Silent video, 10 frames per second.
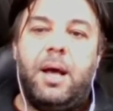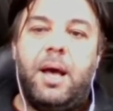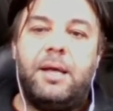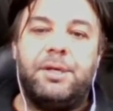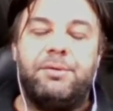
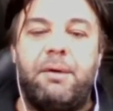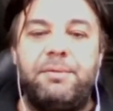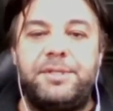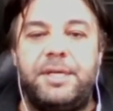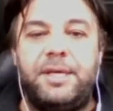So that
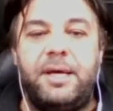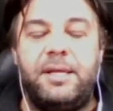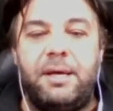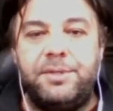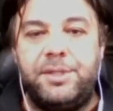was the
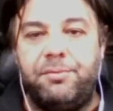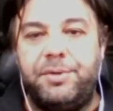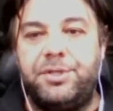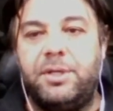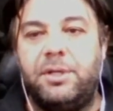
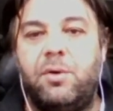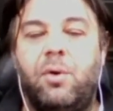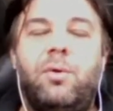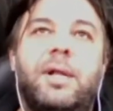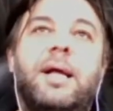original
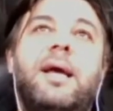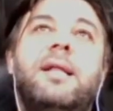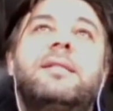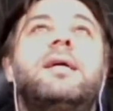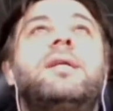goal,
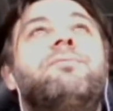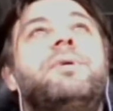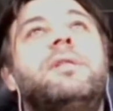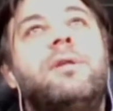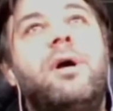and then
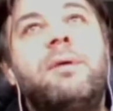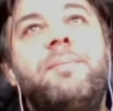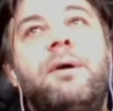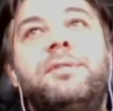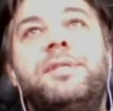we thought
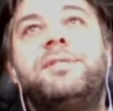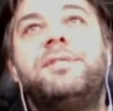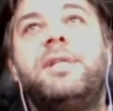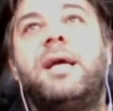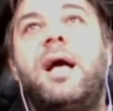about
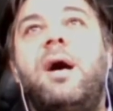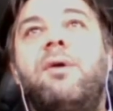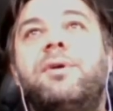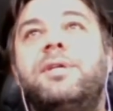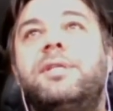this, like,
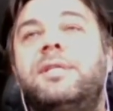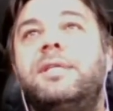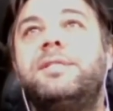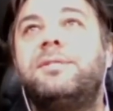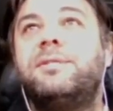how could
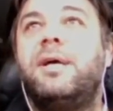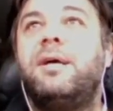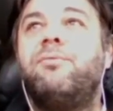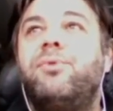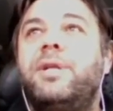this
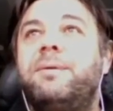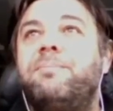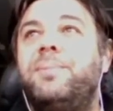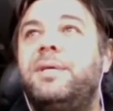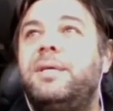really
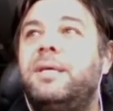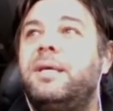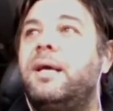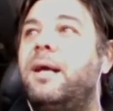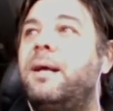
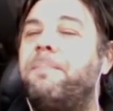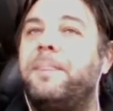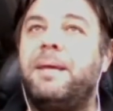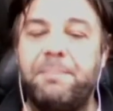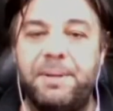be
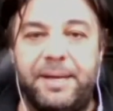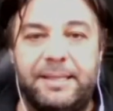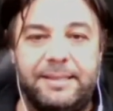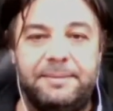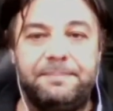
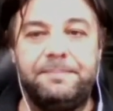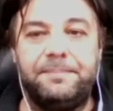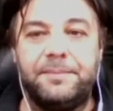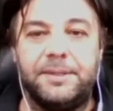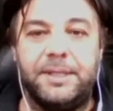implemented?
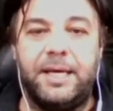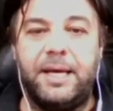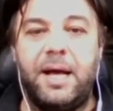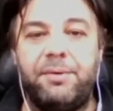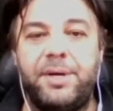
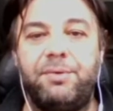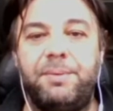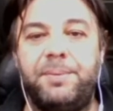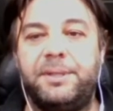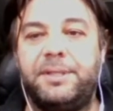Okay, how can we
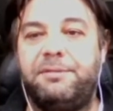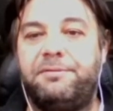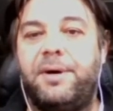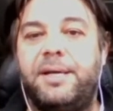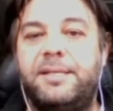build a
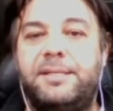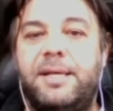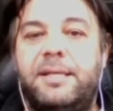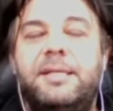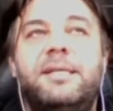device
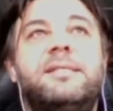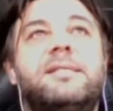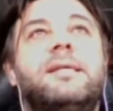that is